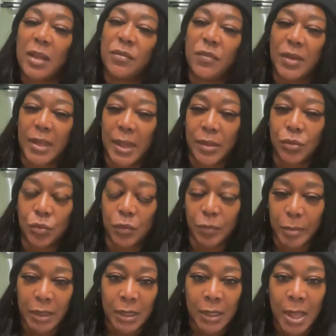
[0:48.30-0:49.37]

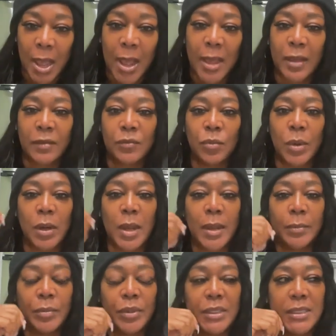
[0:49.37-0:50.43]
philanthropy live where
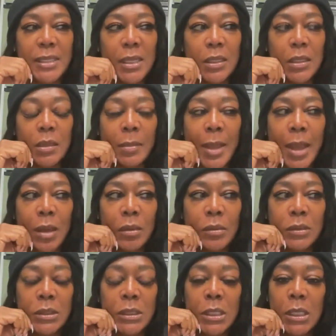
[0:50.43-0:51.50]
I presented
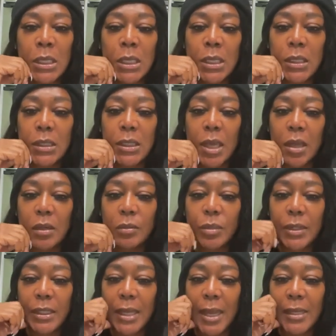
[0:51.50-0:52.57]
about the
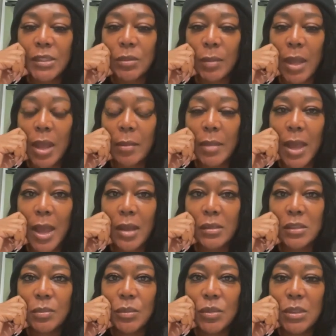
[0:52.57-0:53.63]
Honorable Elijah Muhammad
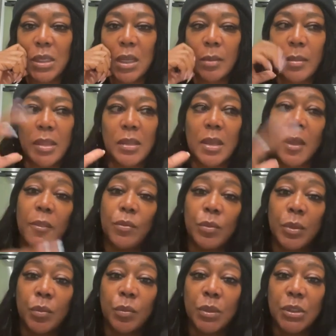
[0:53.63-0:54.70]
House Museum, and the other
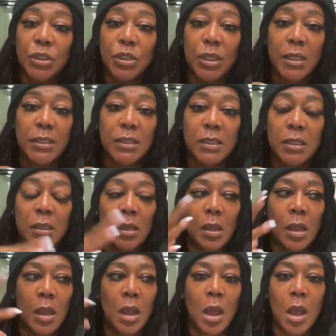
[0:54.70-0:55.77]
one was just
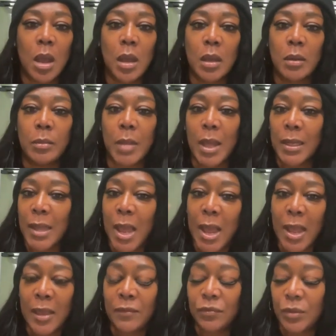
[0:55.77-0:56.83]
a
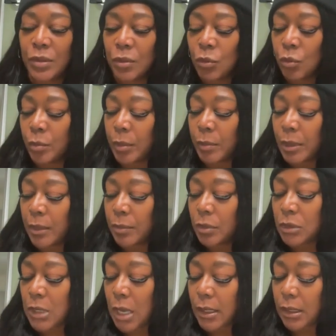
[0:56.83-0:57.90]
live with a group of
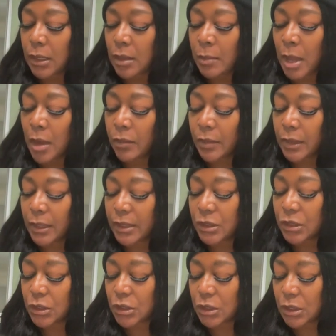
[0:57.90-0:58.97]
people talking about
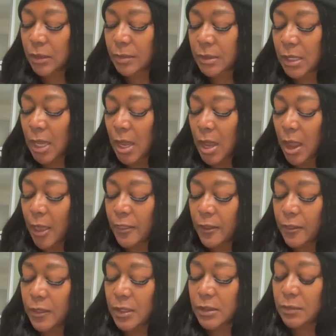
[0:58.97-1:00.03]
relationships. And
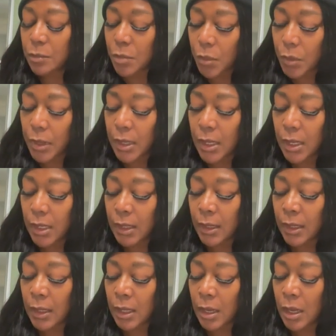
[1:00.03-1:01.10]
then this
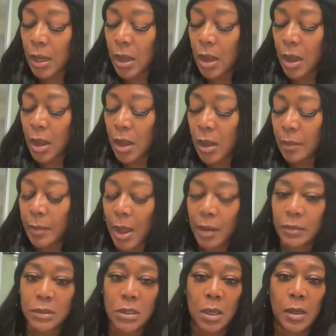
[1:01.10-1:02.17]
morning,
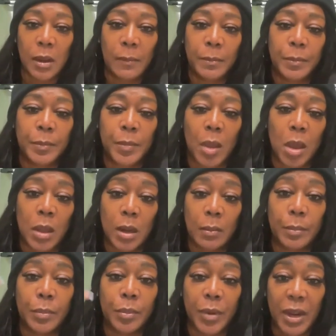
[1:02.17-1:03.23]
I was on a
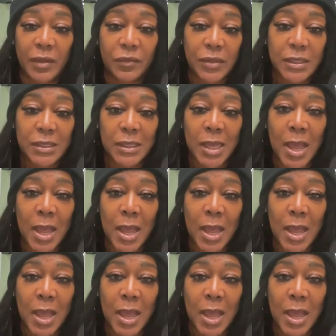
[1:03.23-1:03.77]
breakfast